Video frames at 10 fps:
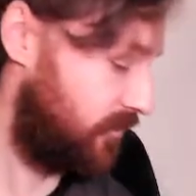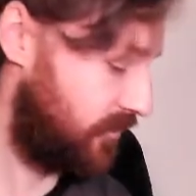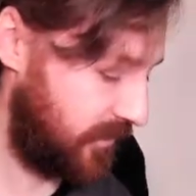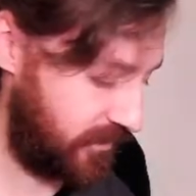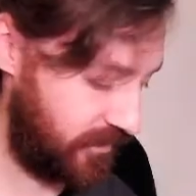
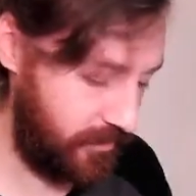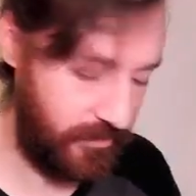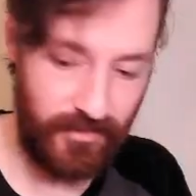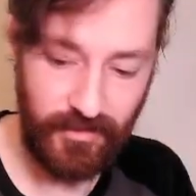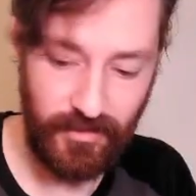nothing
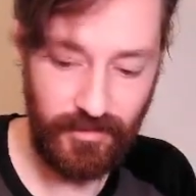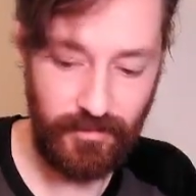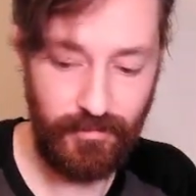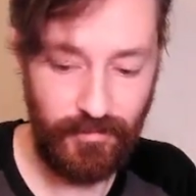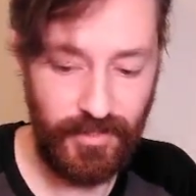else.
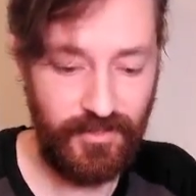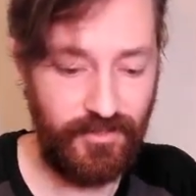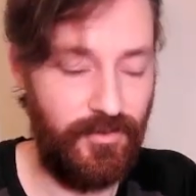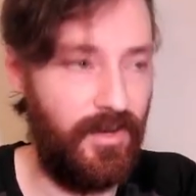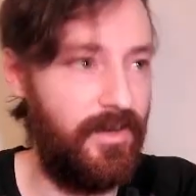But that's
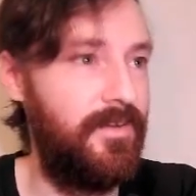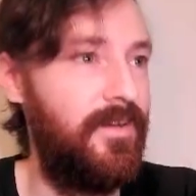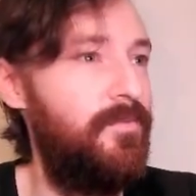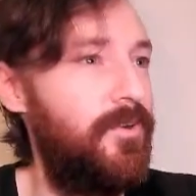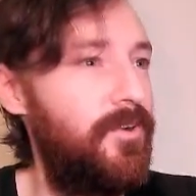alright.
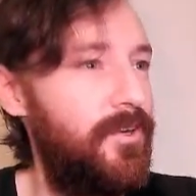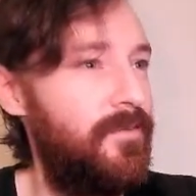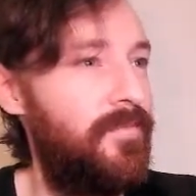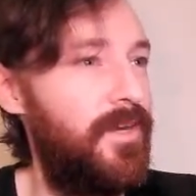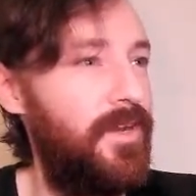I'm not going to
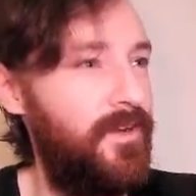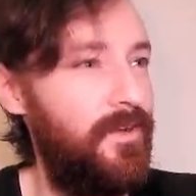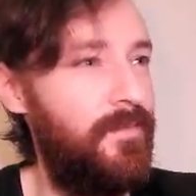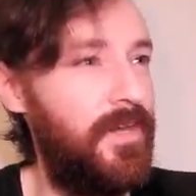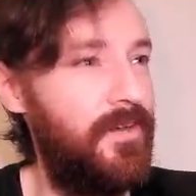complain
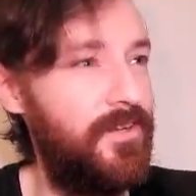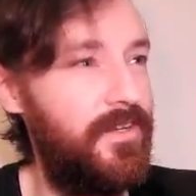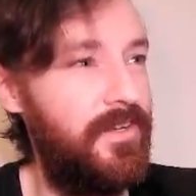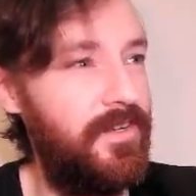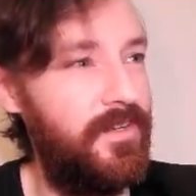about
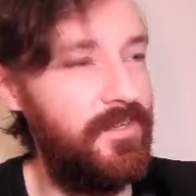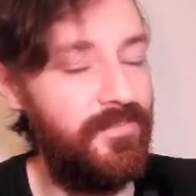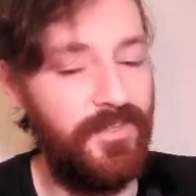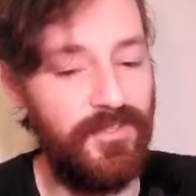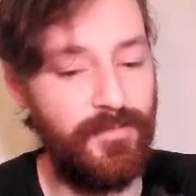any of
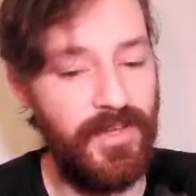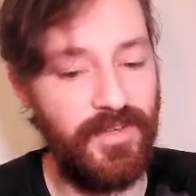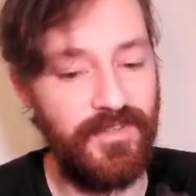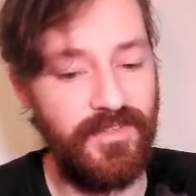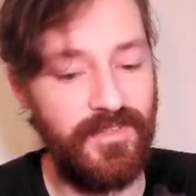these
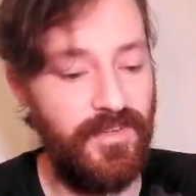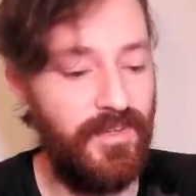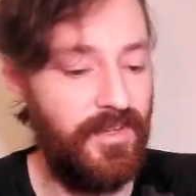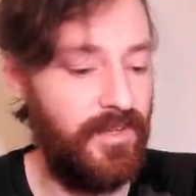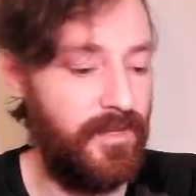packs
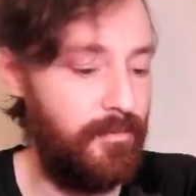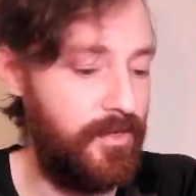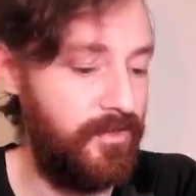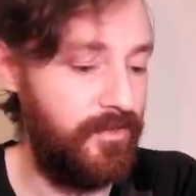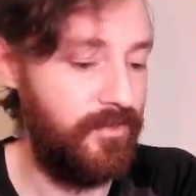
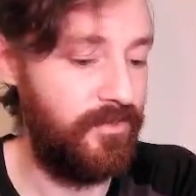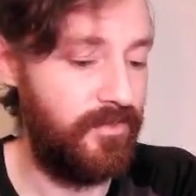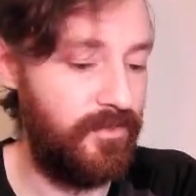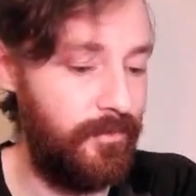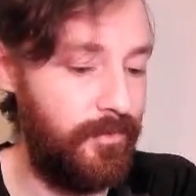because
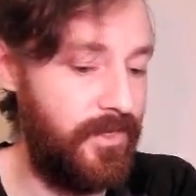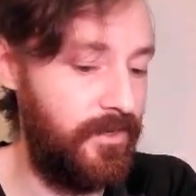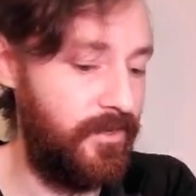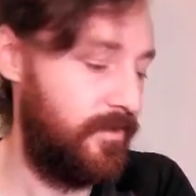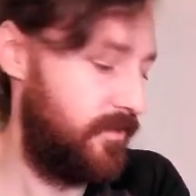we
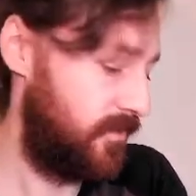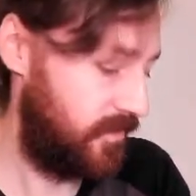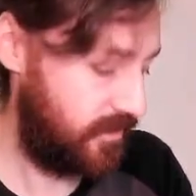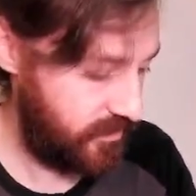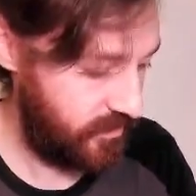got
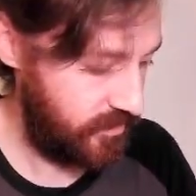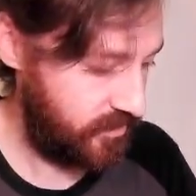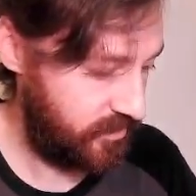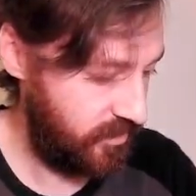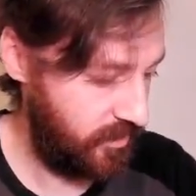
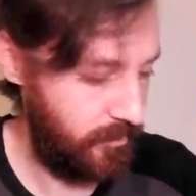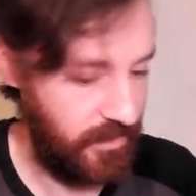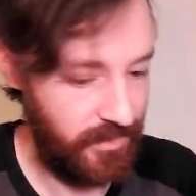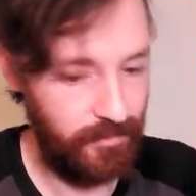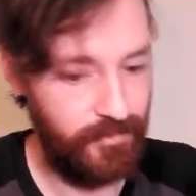some
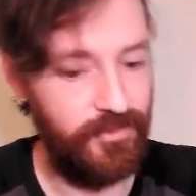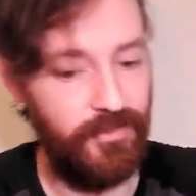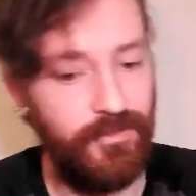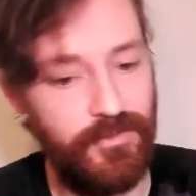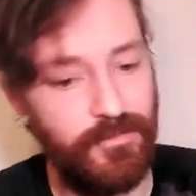
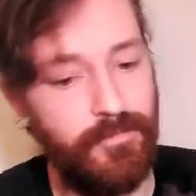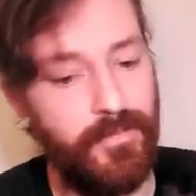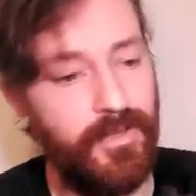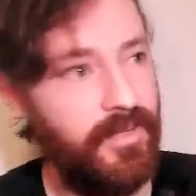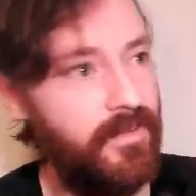absolute
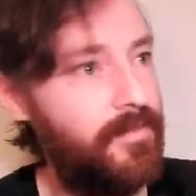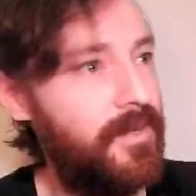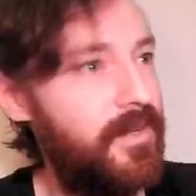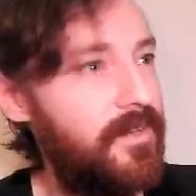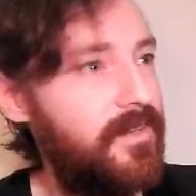banger
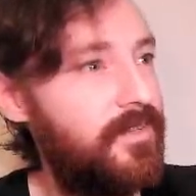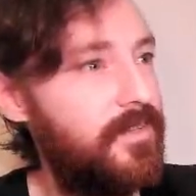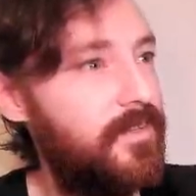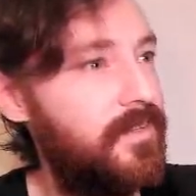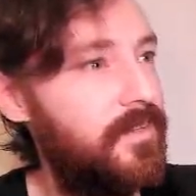packs
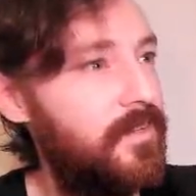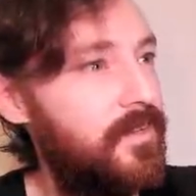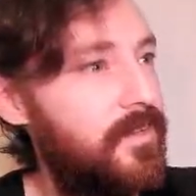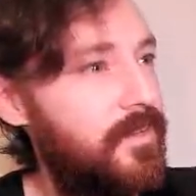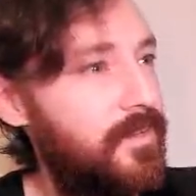
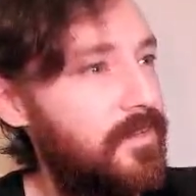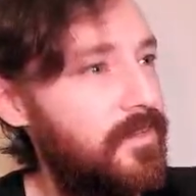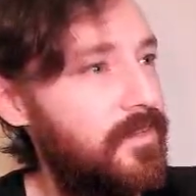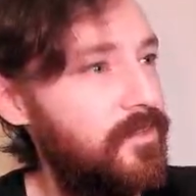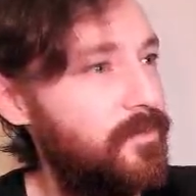
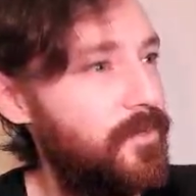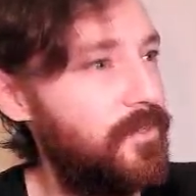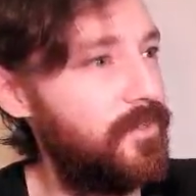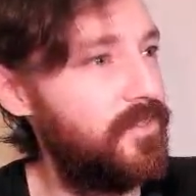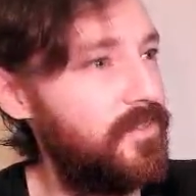this
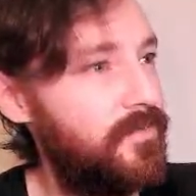box.